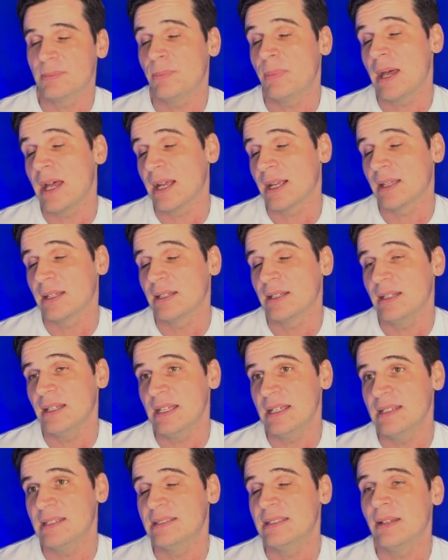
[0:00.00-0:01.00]
back
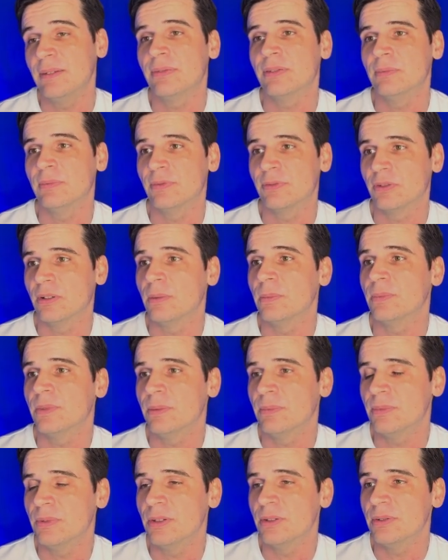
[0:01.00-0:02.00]
is different
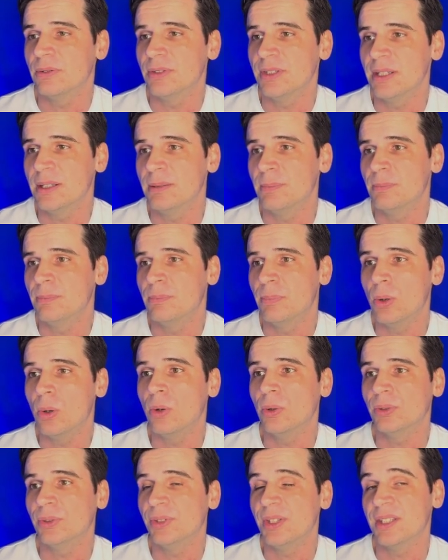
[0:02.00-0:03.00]
from the
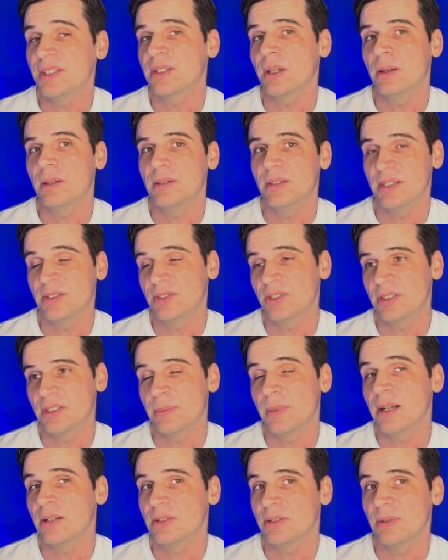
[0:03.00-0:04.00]
board that's just
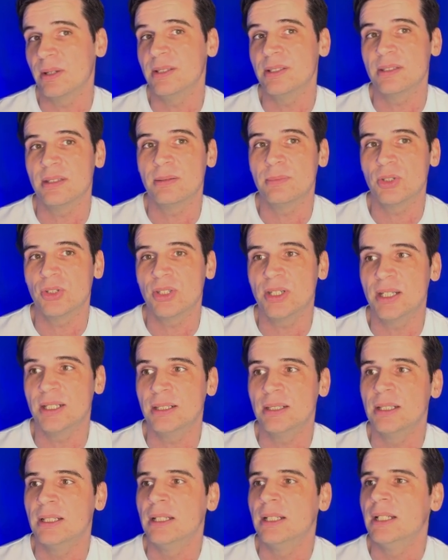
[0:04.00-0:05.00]
about to enter the machine,
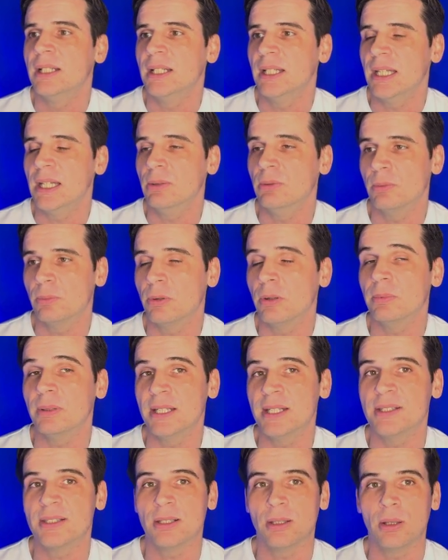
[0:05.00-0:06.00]
it will probably
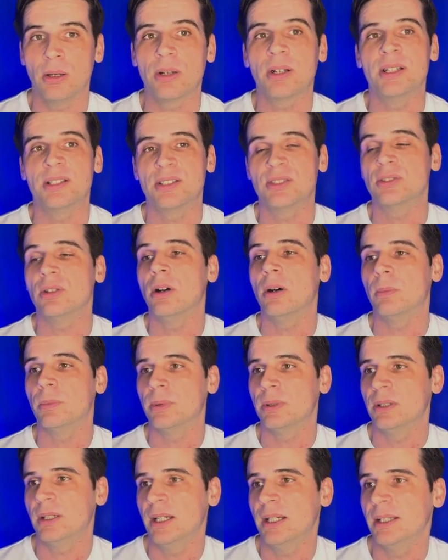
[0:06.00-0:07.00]
interlock and stop
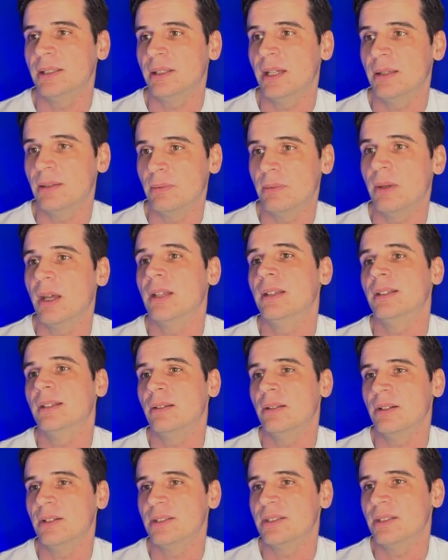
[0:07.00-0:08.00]
and
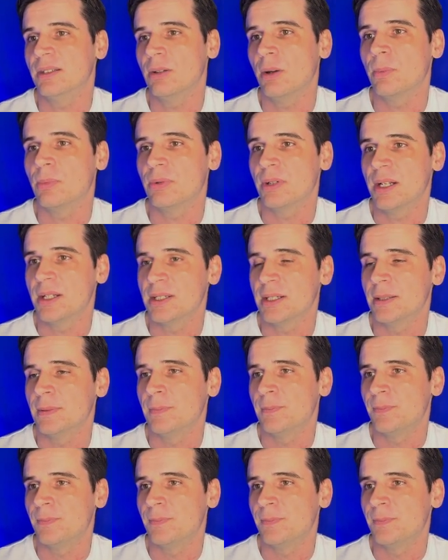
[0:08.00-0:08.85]
alerts the operator.